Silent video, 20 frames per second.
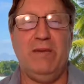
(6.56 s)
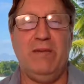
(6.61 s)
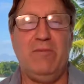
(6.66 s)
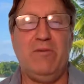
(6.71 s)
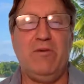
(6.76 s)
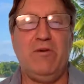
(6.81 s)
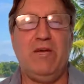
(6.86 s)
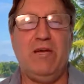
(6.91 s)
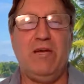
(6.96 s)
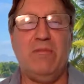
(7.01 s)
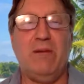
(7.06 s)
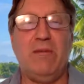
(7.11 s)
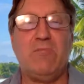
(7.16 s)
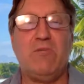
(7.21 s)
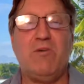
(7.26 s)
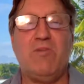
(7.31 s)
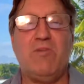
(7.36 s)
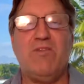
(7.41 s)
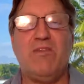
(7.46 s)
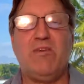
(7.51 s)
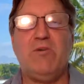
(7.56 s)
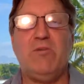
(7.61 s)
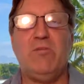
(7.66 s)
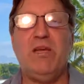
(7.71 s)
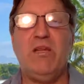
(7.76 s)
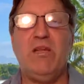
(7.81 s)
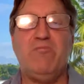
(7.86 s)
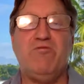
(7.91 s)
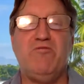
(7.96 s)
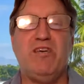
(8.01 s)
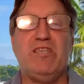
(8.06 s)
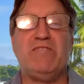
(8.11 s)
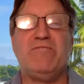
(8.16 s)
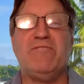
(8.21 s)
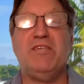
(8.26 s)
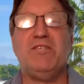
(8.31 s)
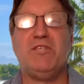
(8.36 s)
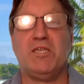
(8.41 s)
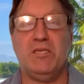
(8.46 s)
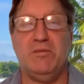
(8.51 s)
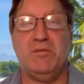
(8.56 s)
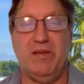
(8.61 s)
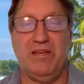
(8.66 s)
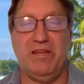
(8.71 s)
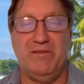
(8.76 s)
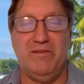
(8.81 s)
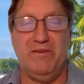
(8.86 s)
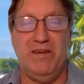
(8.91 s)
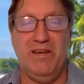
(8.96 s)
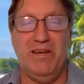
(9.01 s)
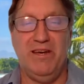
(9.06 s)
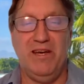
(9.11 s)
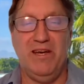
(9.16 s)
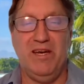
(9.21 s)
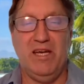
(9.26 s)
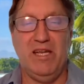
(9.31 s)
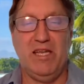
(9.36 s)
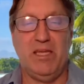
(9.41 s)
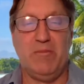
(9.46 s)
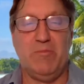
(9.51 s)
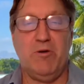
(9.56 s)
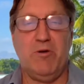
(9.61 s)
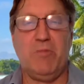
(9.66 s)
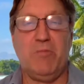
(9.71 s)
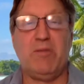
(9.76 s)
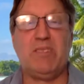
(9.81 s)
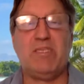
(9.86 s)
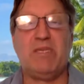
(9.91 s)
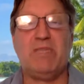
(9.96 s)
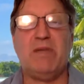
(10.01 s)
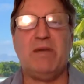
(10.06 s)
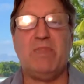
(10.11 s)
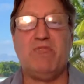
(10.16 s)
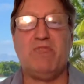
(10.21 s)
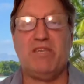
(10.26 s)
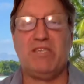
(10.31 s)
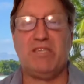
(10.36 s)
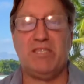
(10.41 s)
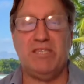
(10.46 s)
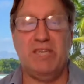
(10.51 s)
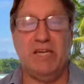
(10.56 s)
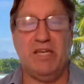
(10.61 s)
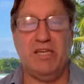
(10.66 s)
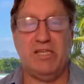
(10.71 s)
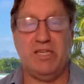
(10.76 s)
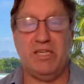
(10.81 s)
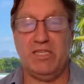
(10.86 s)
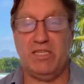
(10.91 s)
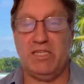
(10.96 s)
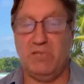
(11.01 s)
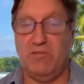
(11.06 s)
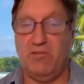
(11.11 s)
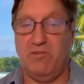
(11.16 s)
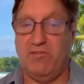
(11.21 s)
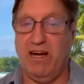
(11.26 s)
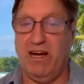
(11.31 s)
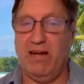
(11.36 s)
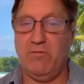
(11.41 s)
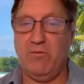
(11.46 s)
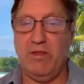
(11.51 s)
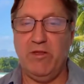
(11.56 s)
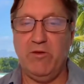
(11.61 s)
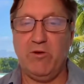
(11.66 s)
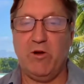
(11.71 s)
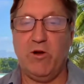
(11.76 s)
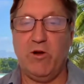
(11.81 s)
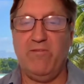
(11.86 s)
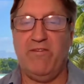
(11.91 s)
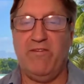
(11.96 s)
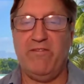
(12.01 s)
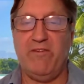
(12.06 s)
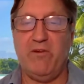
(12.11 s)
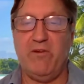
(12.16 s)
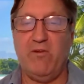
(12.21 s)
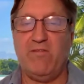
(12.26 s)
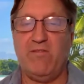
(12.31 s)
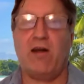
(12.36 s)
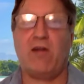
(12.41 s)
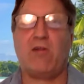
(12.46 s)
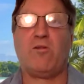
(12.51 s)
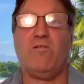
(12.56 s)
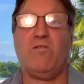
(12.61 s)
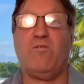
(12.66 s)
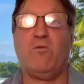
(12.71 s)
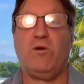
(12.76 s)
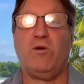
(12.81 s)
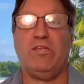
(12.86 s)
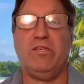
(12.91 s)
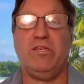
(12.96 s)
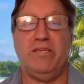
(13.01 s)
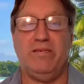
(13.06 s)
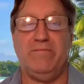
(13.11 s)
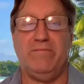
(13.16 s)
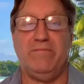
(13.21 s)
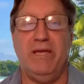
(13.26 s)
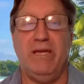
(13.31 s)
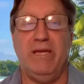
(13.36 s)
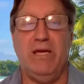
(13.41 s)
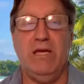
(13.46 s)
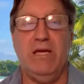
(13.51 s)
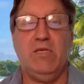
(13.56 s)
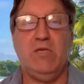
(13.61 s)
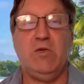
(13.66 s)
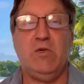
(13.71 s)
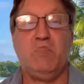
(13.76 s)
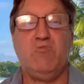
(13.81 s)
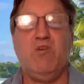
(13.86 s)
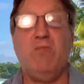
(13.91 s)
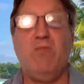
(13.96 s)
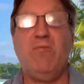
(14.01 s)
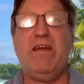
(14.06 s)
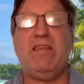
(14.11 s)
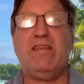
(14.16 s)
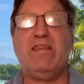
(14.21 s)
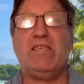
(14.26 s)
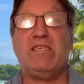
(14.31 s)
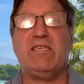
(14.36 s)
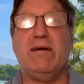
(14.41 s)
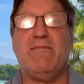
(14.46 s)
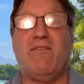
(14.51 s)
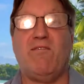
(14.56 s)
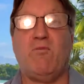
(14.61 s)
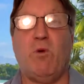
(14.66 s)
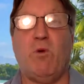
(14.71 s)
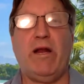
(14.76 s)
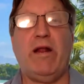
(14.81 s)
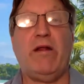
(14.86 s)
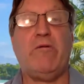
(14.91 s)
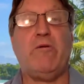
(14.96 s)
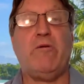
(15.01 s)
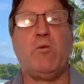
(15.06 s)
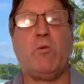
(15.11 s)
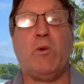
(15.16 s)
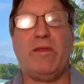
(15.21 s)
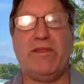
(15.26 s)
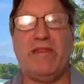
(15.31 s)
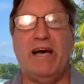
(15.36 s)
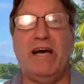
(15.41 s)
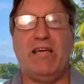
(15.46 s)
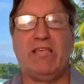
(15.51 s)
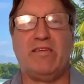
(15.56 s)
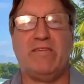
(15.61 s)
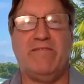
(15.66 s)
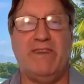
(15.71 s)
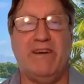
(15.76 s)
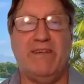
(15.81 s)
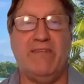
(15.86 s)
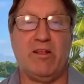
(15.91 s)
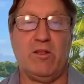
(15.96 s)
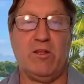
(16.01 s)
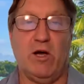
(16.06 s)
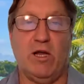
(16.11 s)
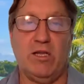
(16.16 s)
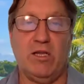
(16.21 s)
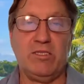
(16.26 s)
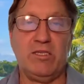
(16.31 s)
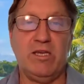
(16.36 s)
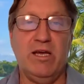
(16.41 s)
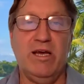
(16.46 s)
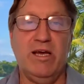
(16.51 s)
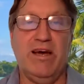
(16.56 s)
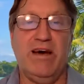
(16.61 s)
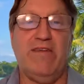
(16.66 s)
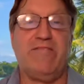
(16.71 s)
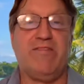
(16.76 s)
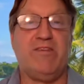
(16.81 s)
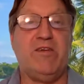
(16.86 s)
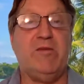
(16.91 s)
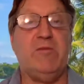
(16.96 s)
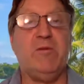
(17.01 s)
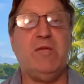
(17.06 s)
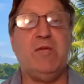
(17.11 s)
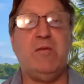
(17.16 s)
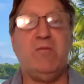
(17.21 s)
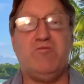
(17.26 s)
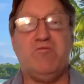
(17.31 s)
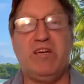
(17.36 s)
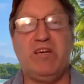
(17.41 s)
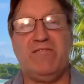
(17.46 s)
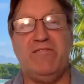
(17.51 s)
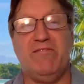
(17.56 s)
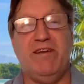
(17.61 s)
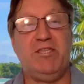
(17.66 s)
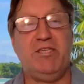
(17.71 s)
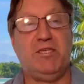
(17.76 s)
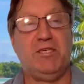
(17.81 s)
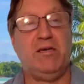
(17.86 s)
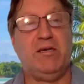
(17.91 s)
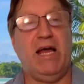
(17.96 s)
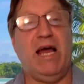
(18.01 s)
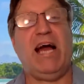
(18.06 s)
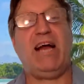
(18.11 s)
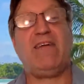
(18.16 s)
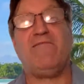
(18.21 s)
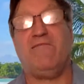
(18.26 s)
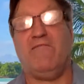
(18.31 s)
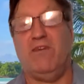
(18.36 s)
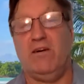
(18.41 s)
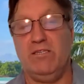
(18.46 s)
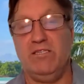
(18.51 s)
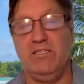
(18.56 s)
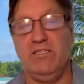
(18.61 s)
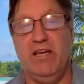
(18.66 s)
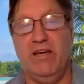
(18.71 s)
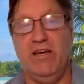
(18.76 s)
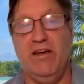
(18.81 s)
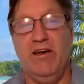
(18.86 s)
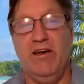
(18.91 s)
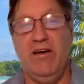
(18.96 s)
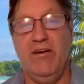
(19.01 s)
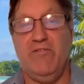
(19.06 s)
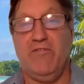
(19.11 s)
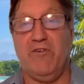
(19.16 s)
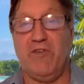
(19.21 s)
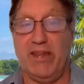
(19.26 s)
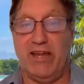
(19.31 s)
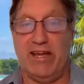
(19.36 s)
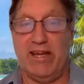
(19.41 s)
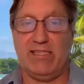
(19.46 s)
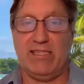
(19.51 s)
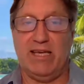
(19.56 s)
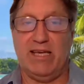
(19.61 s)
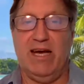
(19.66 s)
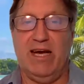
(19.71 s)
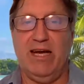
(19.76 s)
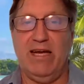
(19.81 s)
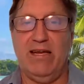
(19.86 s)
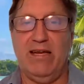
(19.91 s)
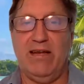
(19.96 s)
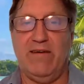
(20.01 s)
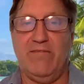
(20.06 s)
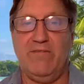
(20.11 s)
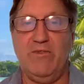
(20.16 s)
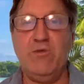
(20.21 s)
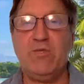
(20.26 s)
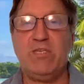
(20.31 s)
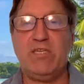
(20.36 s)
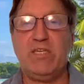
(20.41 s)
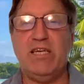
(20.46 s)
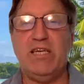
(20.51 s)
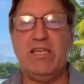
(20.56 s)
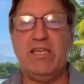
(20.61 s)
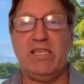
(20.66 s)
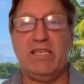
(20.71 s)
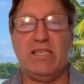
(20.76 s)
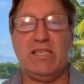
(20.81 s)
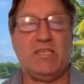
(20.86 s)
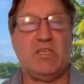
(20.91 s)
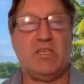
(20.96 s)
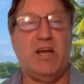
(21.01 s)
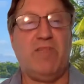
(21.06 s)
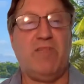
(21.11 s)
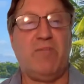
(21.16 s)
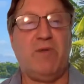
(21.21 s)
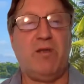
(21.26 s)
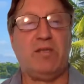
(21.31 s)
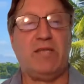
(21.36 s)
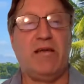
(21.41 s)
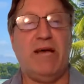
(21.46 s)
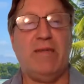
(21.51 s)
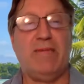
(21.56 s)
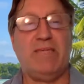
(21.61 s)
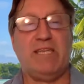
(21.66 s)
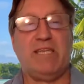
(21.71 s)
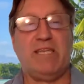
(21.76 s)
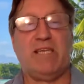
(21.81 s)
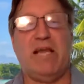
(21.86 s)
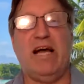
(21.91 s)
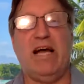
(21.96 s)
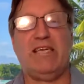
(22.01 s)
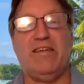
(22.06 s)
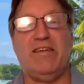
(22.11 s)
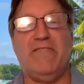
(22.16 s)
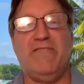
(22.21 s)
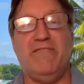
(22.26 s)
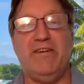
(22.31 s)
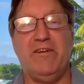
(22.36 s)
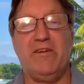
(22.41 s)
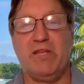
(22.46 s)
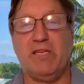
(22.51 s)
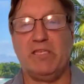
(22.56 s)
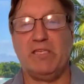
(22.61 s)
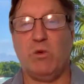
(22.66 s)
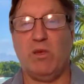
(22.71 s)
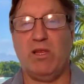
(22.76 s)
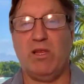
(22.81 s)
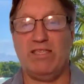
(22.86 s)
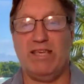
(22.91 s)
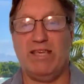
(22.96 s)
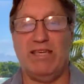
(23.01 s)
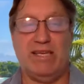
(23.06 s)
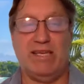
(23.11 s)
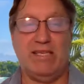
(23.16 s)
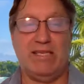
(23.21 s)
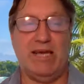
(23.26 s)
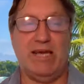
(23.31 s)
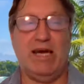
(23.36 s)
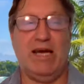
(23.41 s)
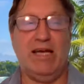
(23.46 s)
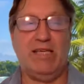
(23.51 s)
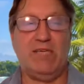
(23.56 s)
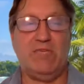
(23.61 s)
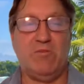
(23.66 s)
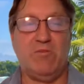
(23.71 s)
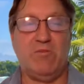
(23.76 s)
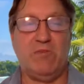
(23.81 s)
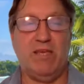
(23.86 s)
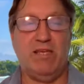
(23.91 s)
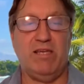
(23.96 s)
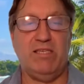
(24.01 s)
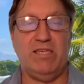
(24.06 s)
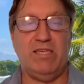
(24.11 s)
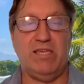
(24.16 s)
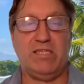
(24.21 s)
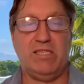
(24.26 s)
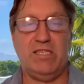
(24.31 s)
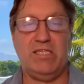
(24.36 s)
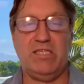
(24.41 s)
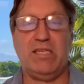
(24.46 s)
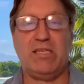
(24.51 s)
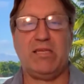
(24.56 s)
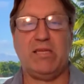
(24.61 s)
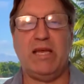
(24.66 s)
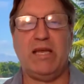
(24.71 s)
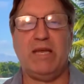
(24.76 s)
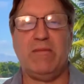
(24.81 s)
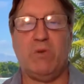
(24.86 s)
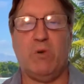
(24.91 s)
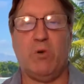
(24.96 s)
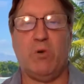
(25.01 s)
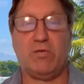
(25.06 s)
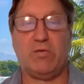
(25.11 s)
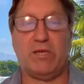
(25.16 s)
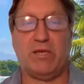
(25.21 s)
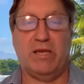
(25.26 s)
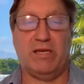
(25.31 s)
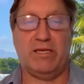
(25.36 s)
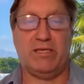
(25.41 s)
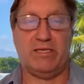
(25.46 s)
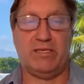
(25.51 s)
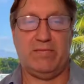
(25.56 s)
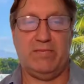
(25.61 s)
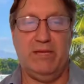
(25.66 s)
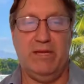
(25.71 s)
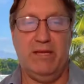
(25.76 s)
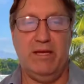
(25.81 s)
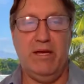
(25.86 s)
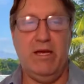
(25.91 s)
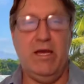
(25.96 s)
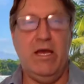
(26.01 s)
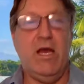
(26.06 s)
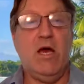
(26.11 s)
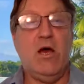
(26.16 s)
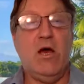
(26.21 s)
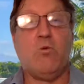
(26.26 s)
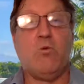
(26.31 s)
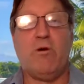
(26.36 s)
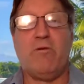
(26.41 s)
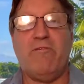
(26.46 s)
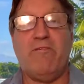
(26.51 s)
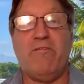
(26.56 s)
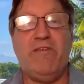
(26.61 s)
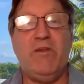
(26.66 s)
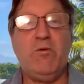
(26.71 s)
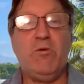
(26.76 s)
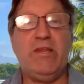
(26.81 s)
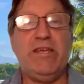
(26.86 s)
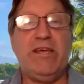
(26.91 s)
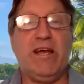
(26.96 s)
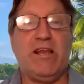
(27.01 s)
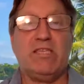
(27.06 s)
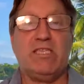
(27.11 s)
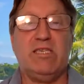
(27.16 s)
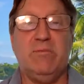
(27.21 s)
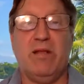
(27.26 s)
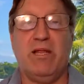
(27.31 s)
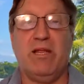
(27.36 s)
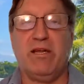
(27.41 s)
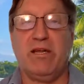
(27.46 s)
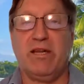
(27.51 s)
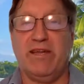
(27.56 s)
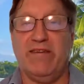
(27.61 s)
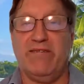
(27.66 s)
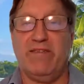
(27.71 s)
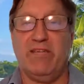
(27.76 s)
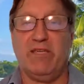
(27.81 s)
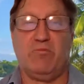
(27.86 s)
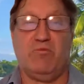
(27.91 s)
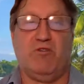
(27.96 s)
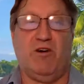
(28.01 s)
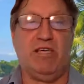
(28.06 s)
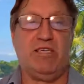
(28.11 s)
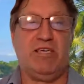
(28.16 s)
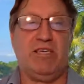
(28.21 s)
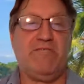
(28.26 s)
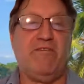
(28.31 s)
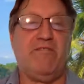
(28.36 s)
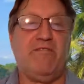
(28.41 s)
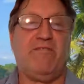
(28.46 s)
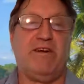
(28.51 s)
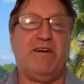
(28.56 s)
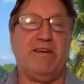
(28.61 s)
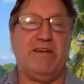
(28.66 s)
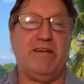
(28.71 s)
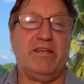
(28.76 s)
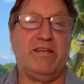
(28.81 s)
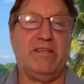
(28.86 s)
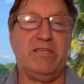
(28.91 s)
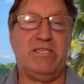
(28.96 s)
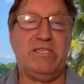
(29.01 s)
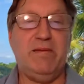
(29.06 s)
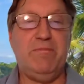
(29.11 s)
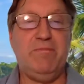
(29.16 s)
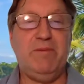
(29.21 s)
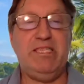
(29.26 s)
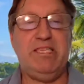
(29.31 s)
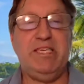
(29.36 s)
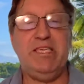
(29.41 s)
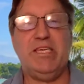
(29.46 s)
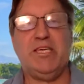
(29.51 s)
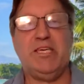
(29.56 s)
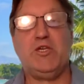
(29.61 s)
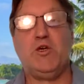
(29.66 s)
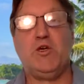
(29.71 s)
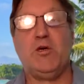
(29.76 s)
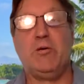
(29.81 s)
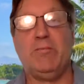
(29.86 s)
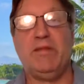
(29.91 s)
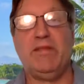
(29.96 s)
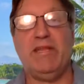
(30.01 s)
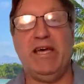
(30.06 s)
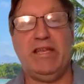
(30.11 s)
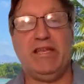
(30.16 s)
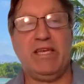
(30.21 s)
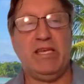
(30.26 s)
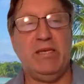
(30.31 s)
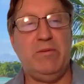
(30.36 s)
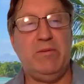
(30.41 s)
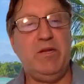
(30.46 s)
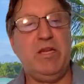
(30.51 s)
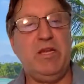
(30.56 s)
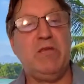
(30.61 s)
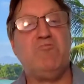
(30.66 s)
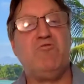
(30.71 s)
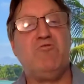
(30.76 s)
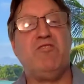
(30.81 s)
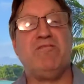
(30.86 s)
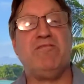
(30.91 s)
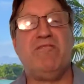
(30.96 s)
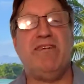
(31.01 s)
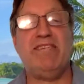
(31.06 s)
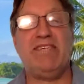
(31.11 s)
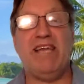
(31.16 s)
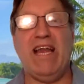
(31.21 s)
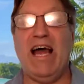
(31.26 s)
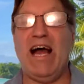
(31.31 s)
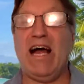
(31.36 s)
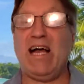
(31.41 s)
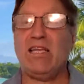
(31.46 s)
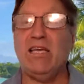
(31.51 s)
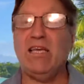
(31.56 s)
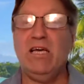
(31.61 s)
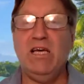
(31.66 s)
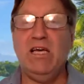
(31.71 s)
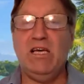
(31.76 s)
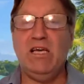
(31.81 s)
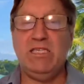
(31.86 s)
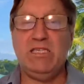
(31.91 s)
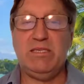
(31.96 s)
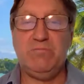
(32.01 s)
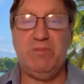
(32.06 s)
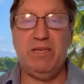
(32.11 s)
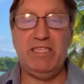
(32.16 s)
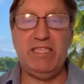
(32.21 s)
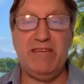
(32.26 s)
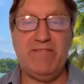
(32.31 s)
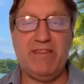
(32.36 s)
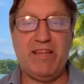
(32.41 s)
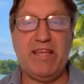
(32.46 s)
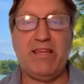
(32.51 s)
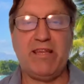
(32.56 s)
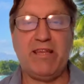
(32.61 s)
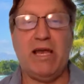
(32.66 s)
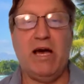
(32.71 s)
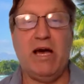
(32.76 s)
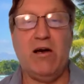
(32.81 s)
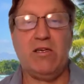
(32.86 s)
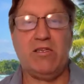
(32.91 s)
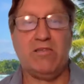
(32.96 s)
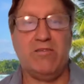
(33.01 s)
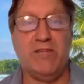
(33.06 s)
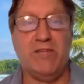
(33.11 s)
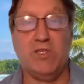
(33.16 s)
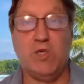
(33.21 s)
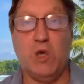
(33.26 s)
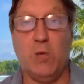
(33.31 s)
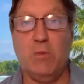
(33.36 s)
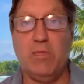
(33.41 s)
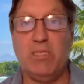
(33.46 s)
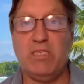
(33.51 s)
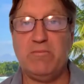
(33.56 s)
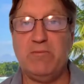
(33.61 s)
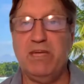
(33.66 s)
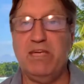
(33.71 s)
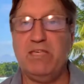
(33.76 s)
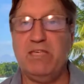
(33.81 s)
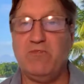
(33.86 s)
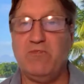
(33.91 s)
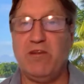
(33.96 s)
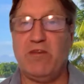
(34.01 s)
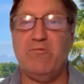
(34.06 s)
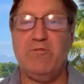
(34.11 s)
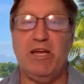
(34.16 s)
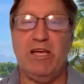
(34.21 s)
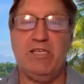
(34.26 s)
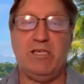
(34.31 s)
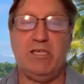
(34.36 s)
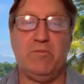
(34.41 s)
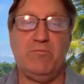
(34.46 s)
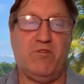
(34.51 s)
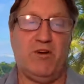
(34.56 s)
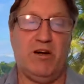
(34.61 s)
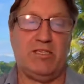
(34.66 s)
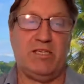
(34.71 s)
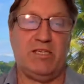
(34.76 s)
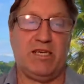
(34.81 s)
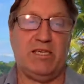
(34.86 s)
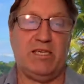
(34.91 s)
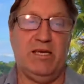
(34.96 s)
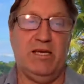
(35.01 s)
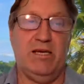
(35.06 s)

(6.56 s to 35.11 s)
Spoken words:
member and a member of the Community Preservation Committee. The purpose of my presentation is to provide with you an overview of Article 14, to appropriate the sum of $101,500 of Community Preservation Act funds for the design of new skins at the softball diamonds at Claxton Field, as well as a design to replace the existing lighting poles and lights. When reviewing the eligibility of this project for funding, the CPC determined that the Community Preservation Act specifically allows for this open space recreation project.